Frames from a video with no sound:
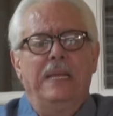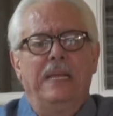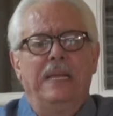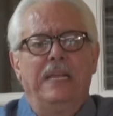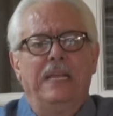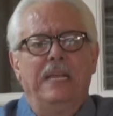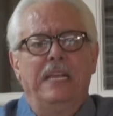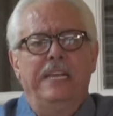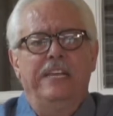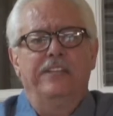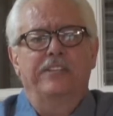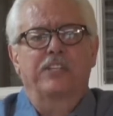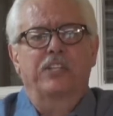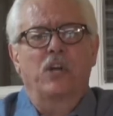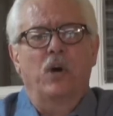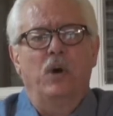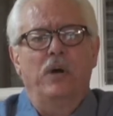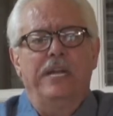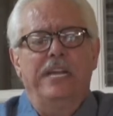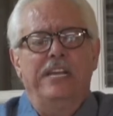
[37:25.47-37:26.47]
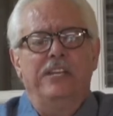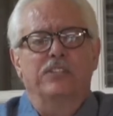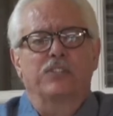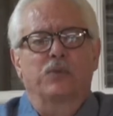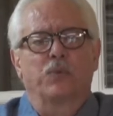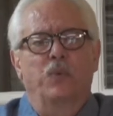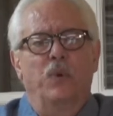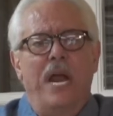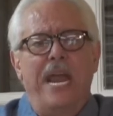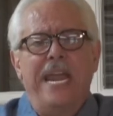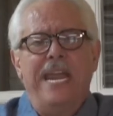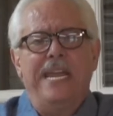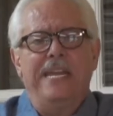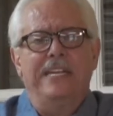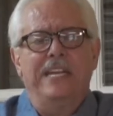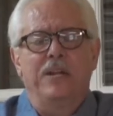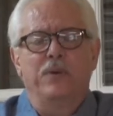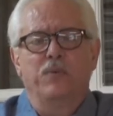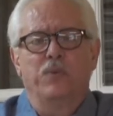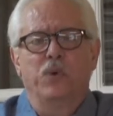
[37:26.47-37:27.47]
is go- his reign
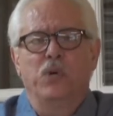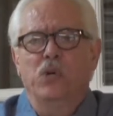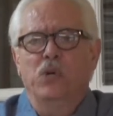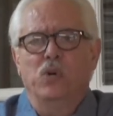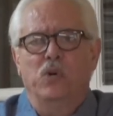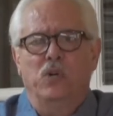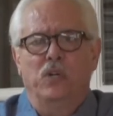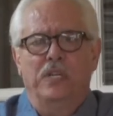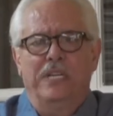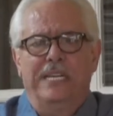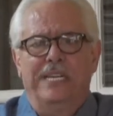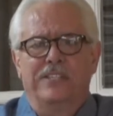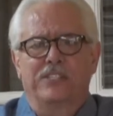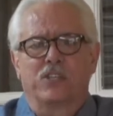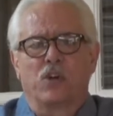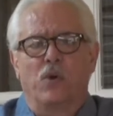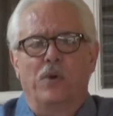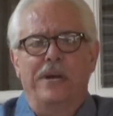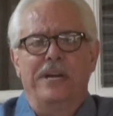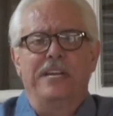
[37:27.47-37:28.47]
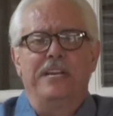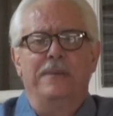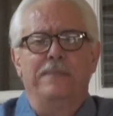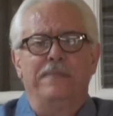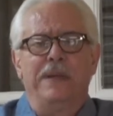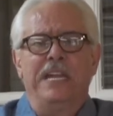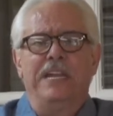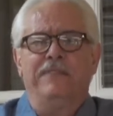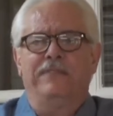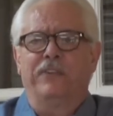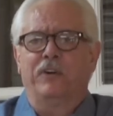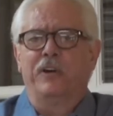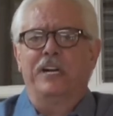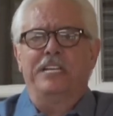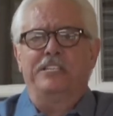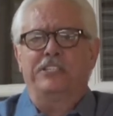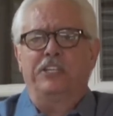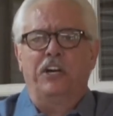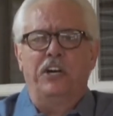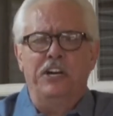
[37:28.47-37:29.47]
and rule is going to be for
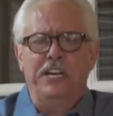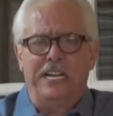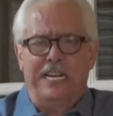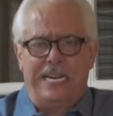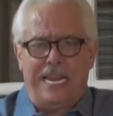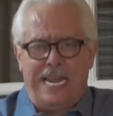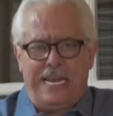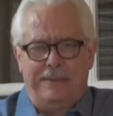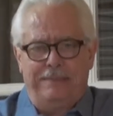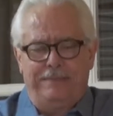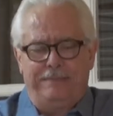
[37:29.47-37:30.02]
eternity.